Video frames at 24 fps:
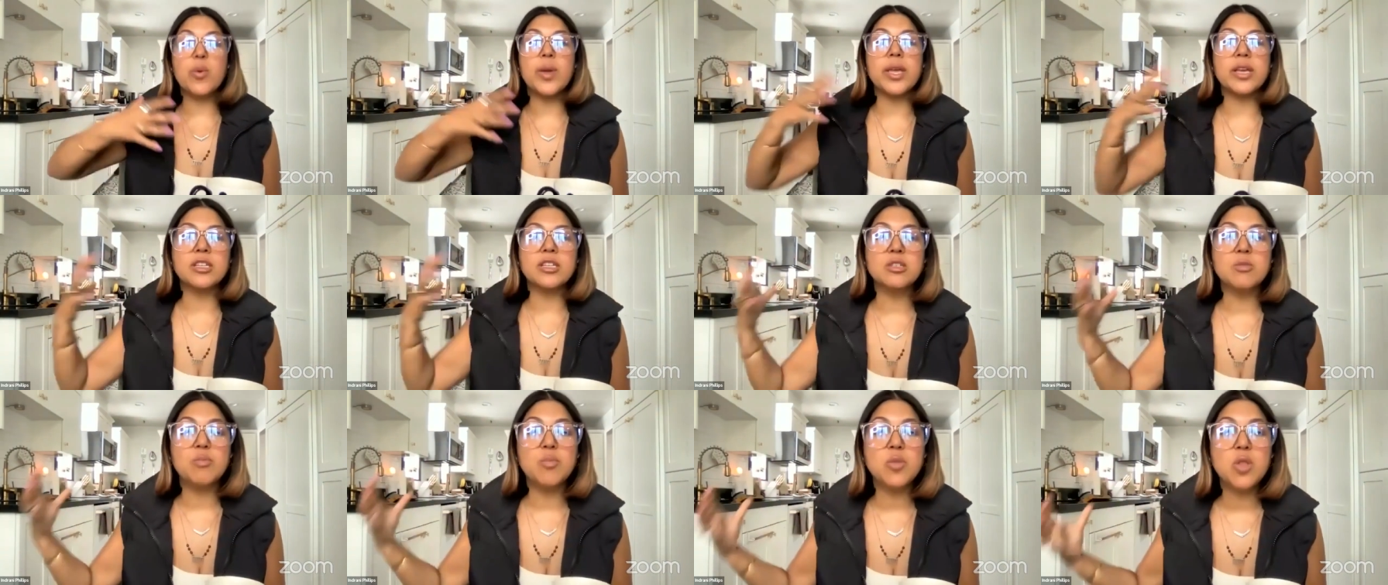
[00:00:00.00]
We
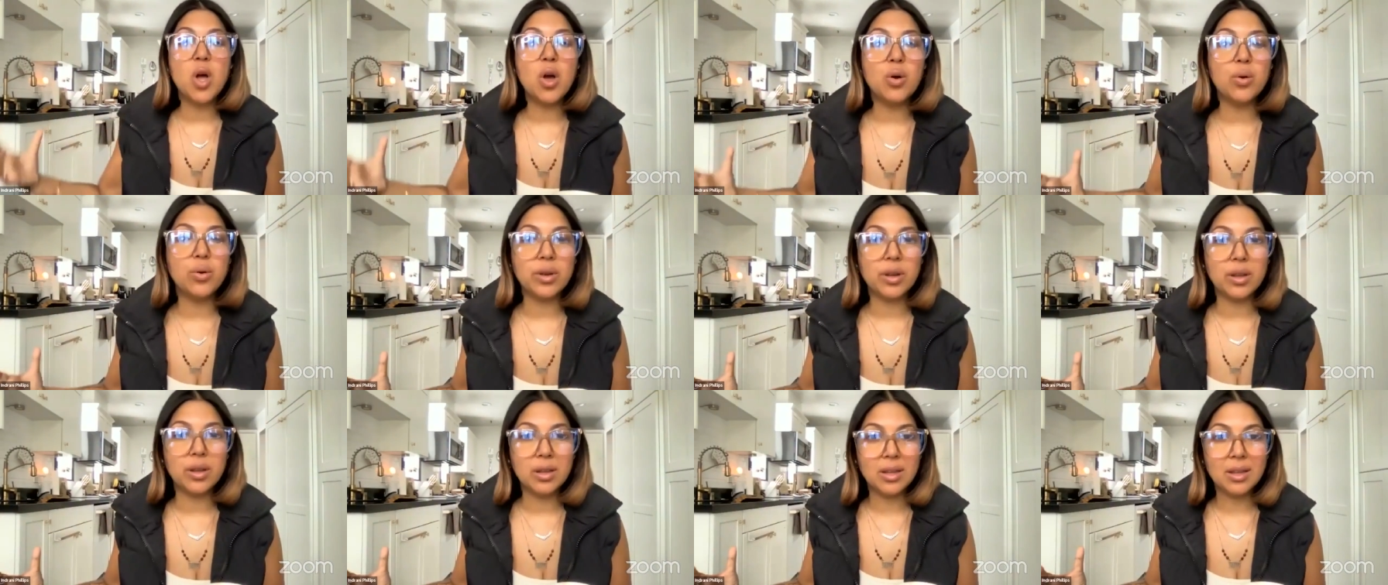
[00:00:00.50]

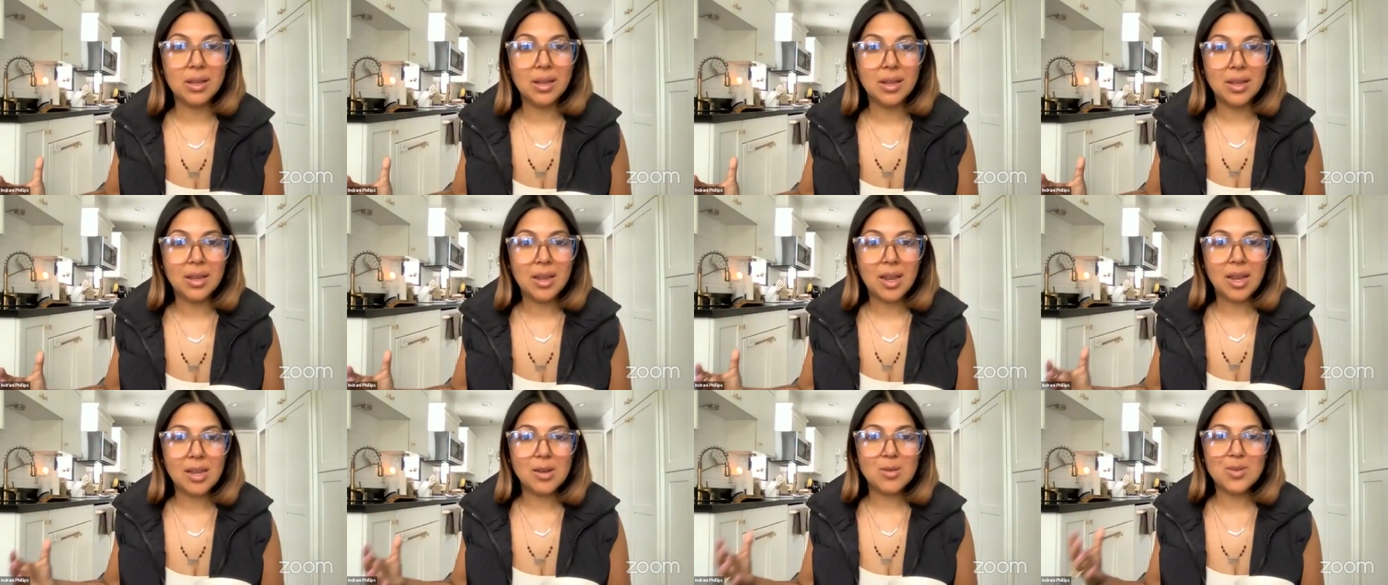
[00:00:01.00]
explode
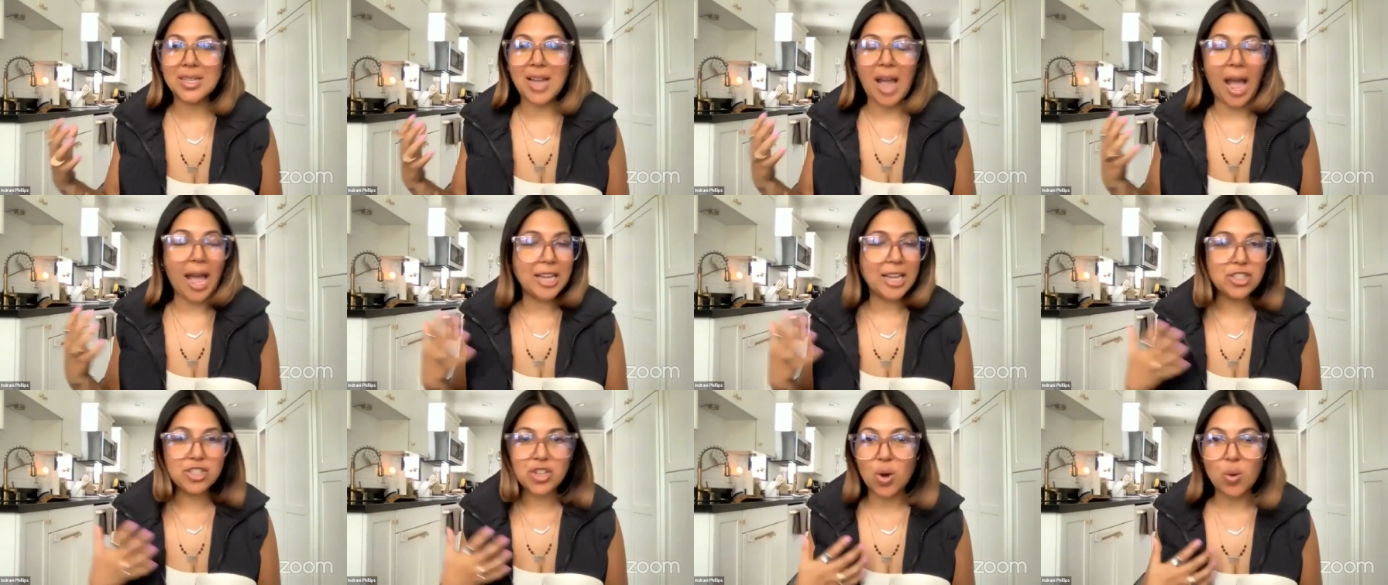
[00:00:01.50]
it was
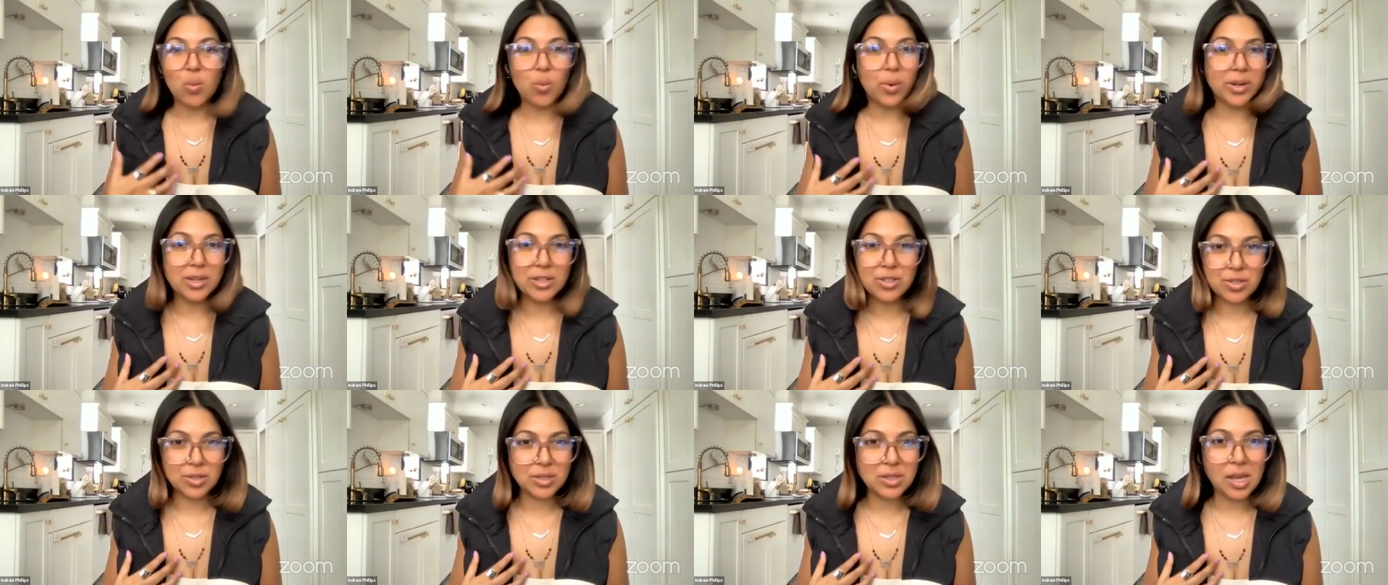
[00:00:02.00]
like, I don't
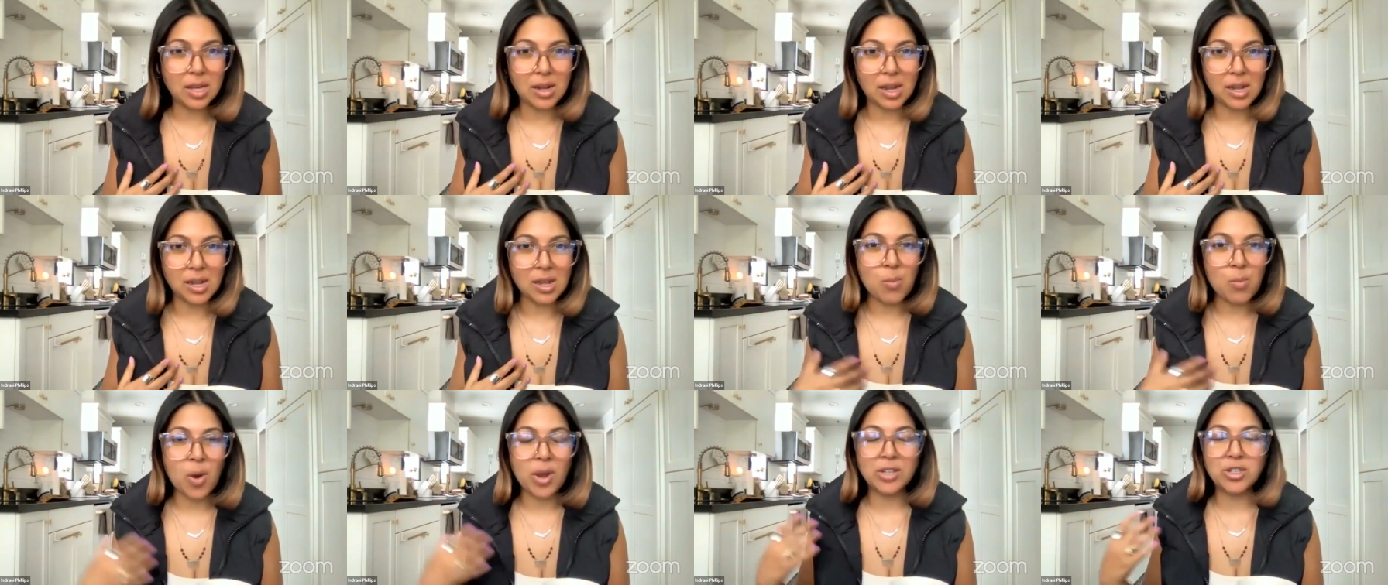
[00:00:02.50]
want to do that
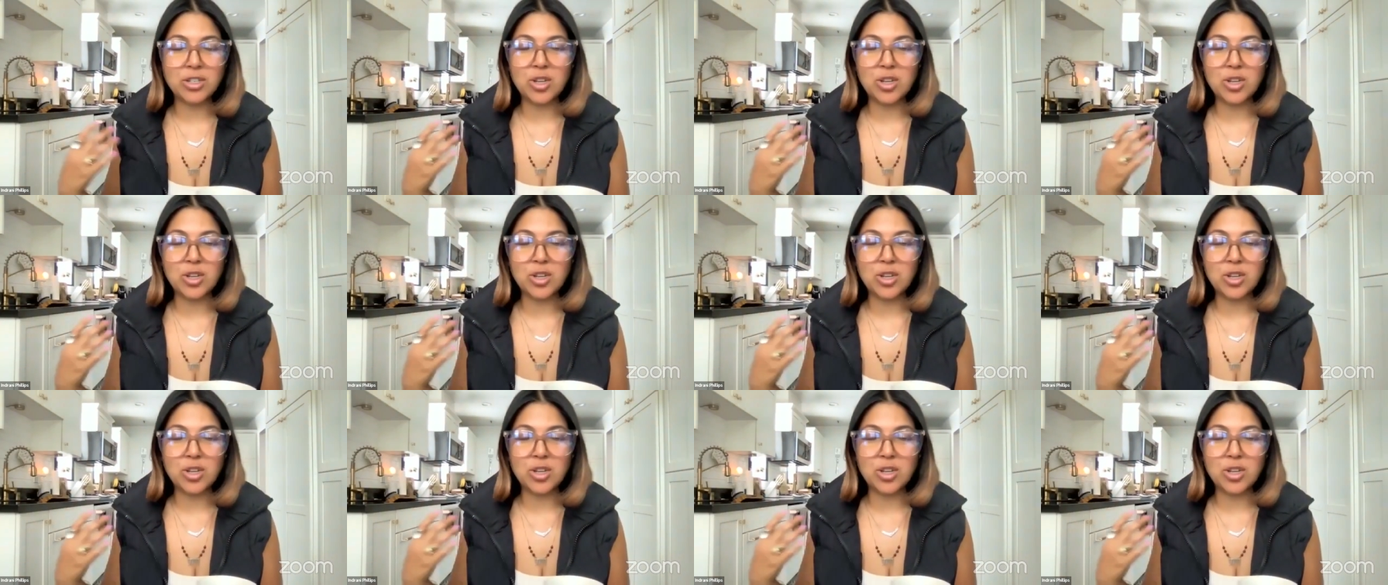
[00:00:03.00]
anymore.